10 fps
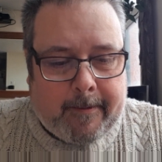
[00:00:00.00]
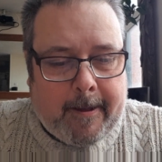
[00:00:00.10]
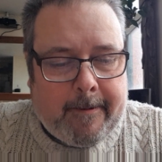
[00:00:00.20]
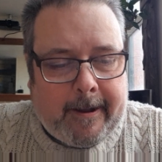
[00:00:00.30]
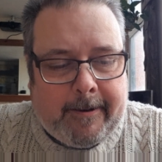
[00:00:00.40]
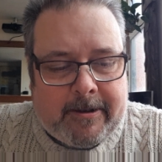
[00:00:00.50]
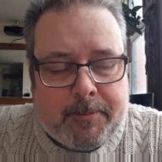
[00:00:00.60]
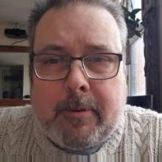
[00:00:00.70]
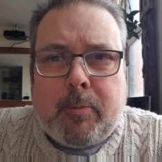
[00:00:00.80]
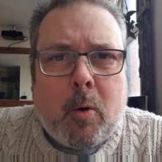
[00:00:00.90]
Okay, now it's
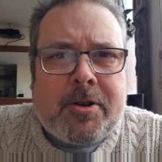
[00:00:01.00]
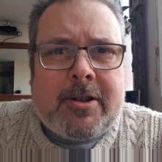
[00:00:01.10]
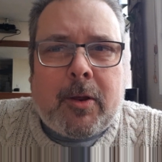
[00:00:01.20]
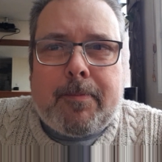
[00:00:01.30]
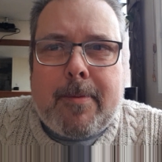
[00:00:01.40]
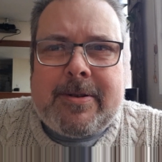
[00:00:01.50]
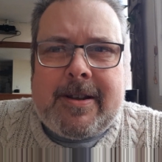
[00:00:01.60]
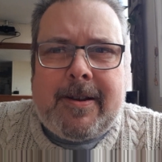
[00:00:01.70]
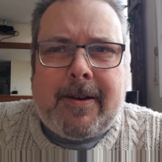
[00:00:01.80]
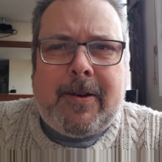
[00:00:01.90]
been reported on the
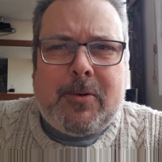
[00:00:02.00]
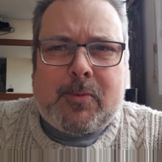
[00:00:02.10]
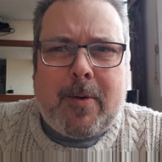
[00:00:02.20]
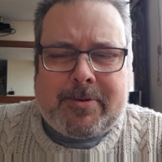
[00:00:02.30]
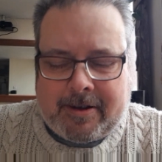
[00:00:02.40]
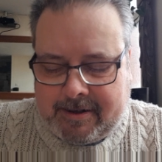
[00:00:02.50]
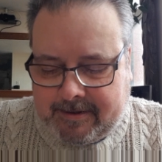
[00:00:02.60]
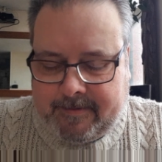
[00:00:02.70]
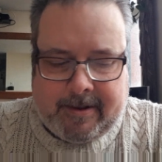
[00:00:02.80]
BBC News website